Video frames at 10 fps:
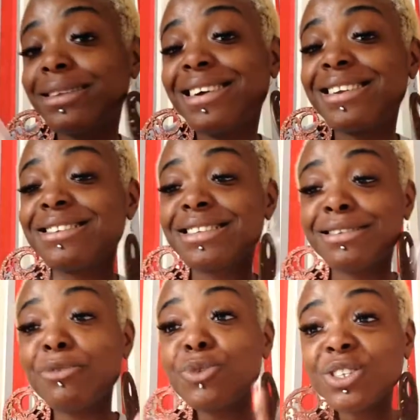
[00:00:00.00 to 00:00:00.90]
it, and I
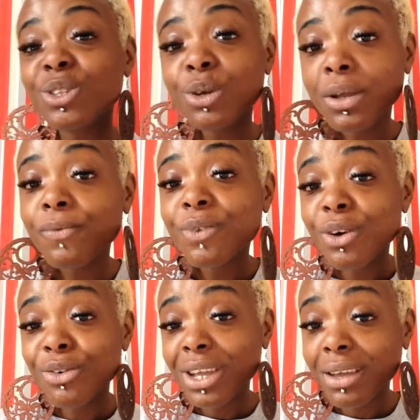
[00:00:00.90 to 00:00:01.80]
was looking
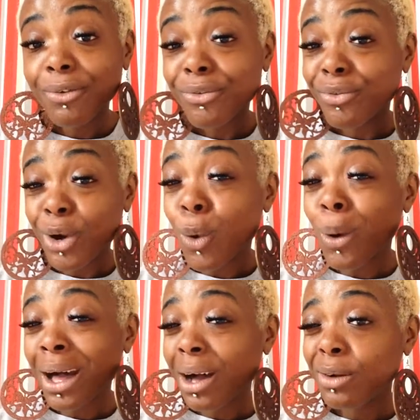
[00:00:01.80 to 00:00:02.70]
for it for a
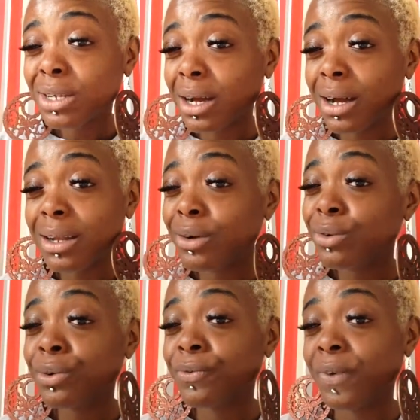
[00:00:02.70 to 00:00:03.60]
while now and I
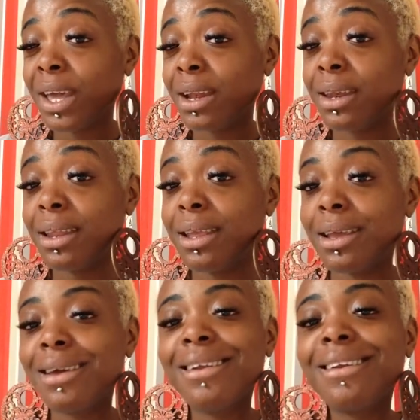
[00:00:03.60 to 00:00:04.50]
couldn't find it,
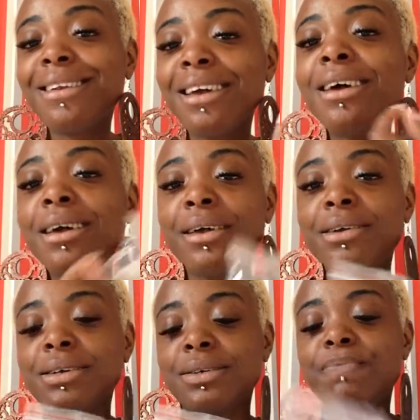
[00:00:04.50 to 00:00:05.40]
and
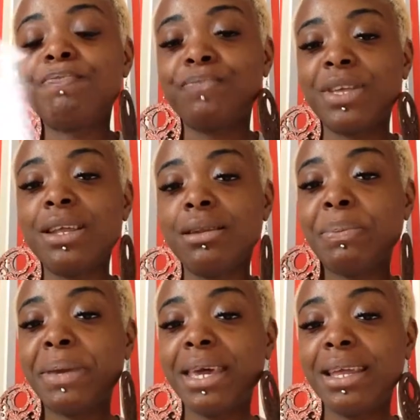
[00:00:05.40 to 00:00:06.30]
end
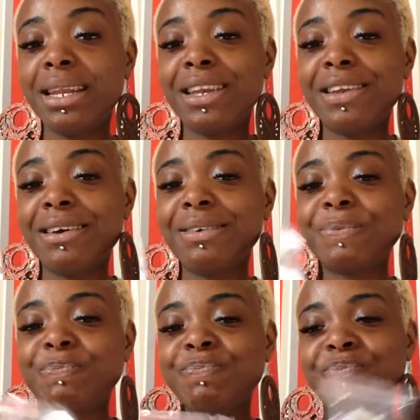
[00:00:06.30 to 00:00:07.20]
up getting it now.
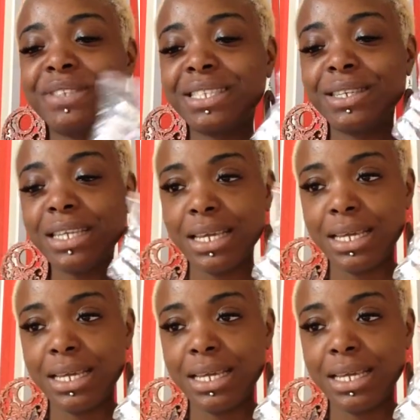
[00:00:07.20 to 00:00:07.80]
So yeah.